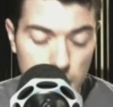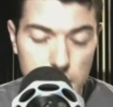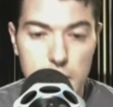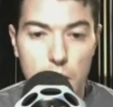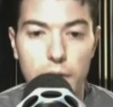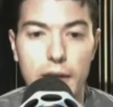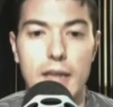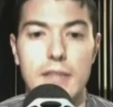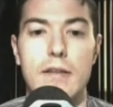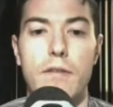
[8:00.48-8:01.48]
So
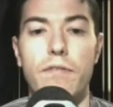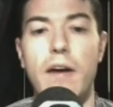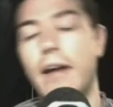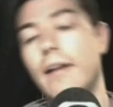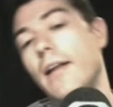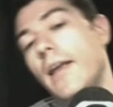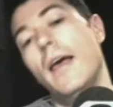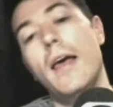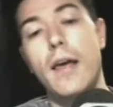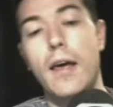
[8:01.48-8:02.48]
yes, now finally
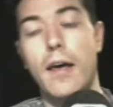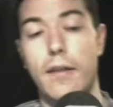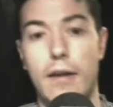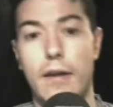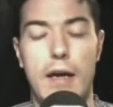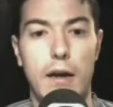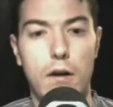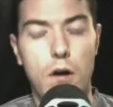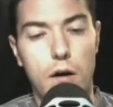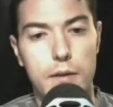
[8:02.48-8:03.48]
they can
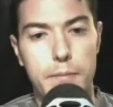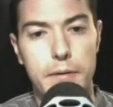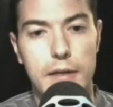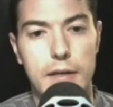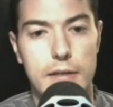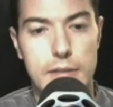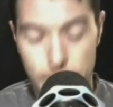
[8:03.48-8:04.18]
call the police.